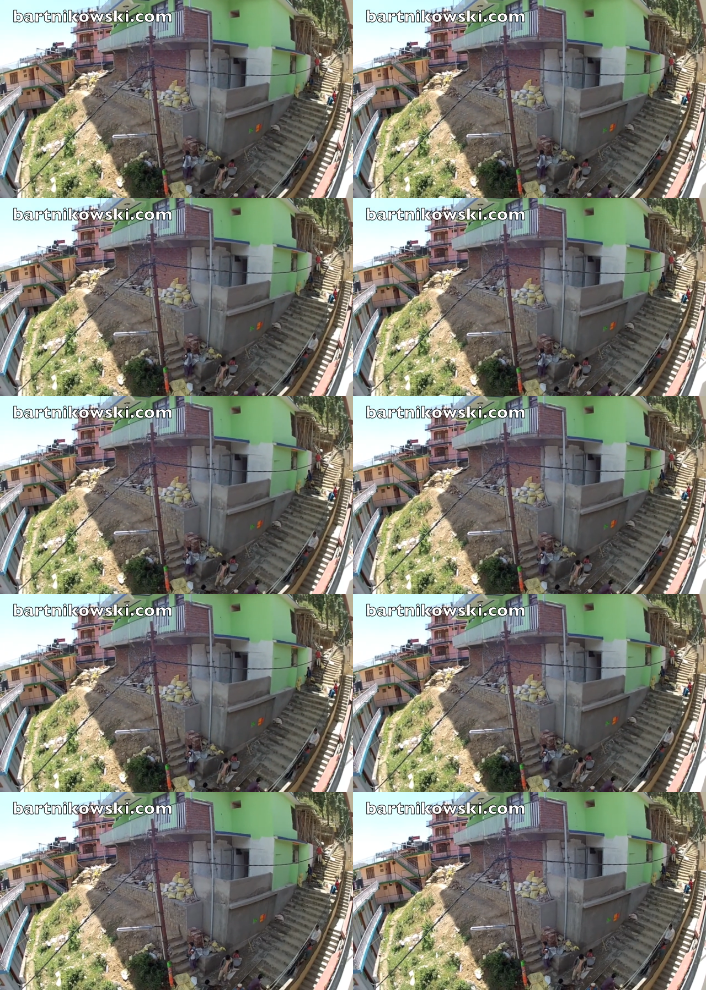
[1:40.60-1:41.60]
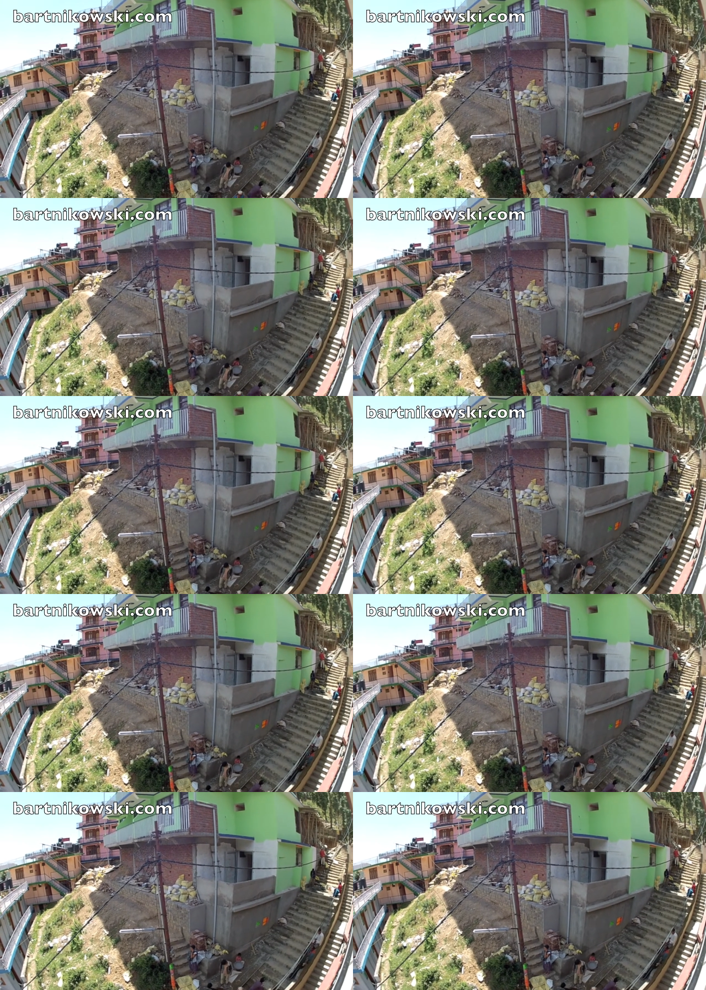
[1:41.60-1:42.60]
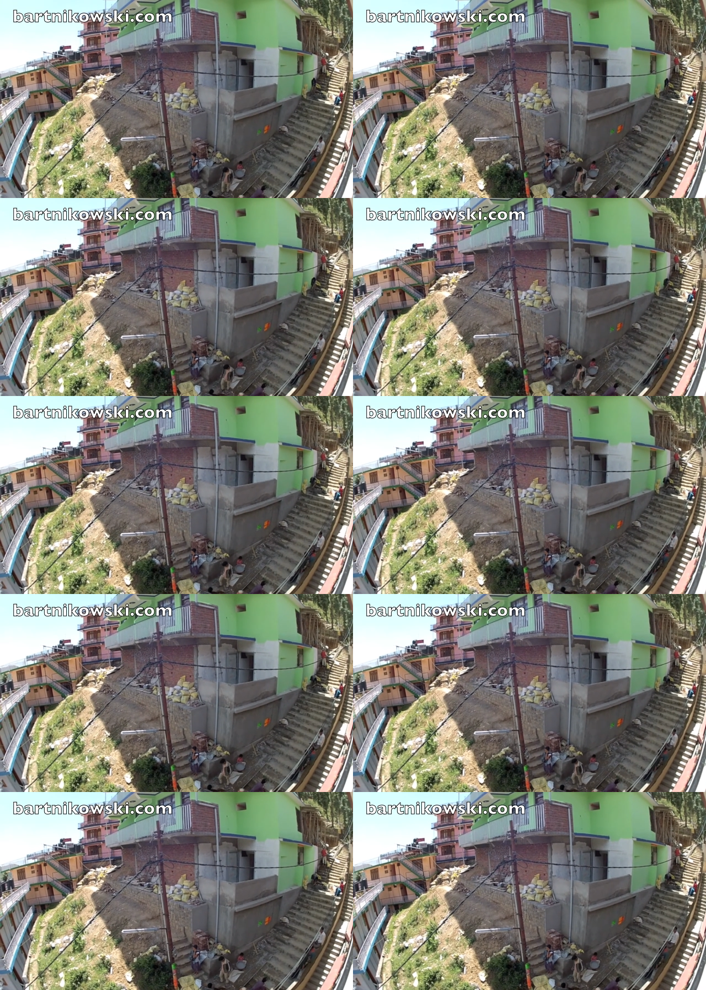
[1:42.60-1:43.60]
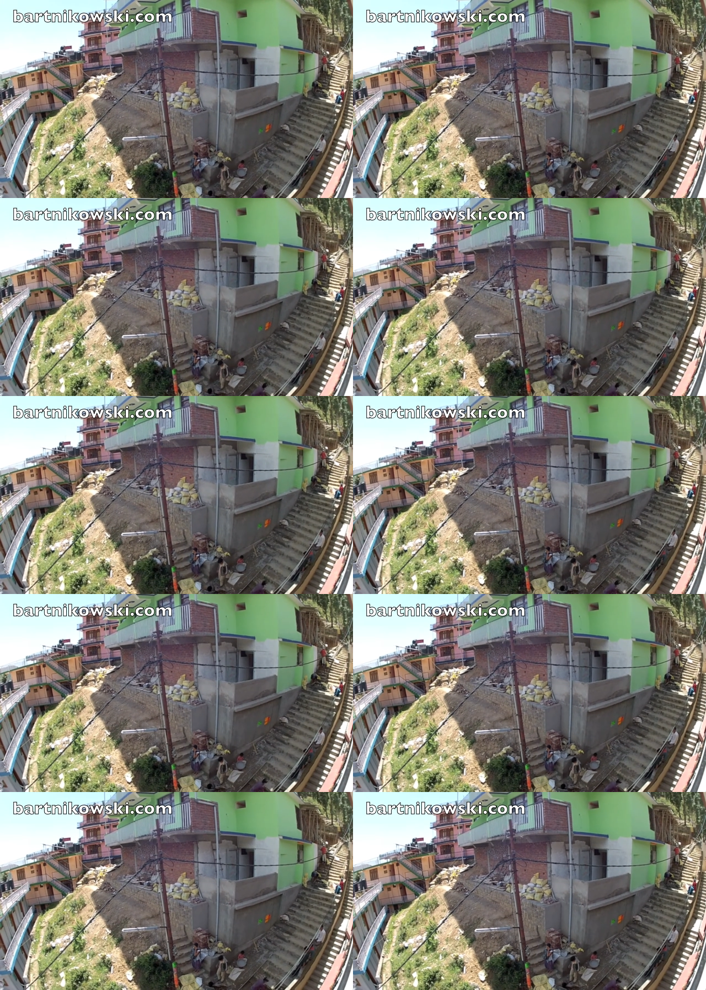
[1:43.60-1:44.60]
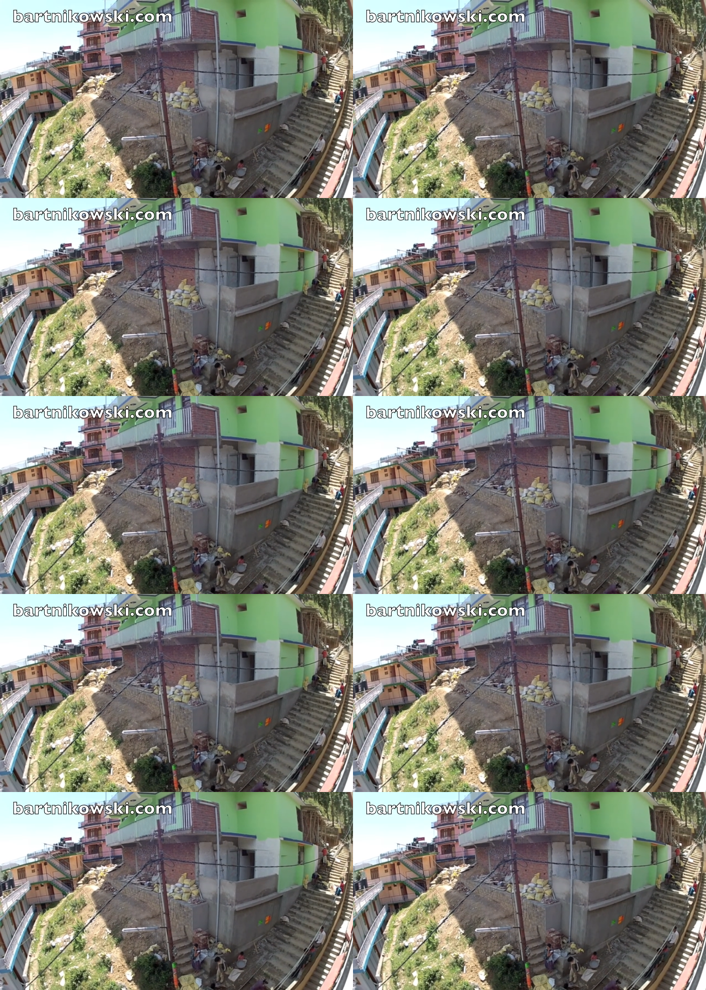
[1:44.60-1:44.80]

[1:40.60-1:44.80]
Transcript: [unreadable: no face in view]